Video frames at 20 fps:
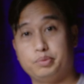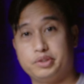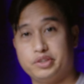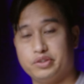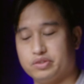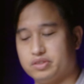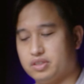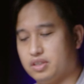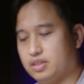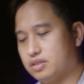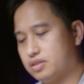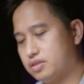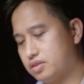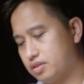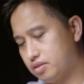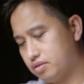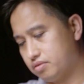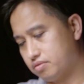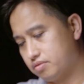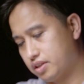Tilta,
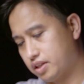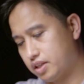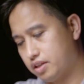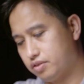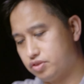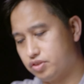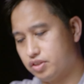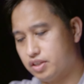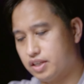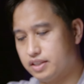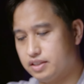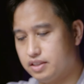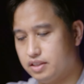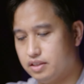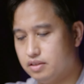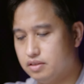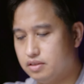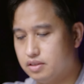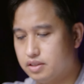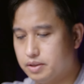so that gives you an
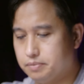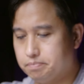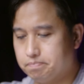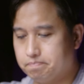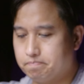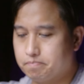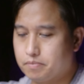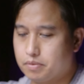idea. Yep,